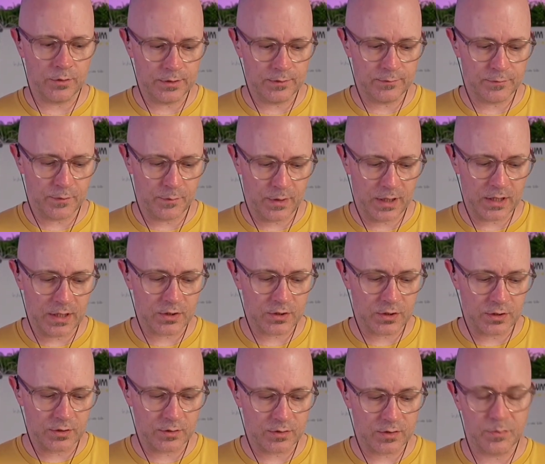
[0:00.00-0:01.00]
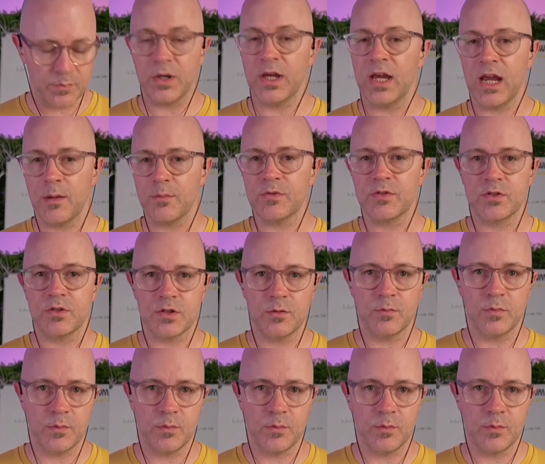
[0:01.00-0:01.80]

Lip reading: information to perhaps to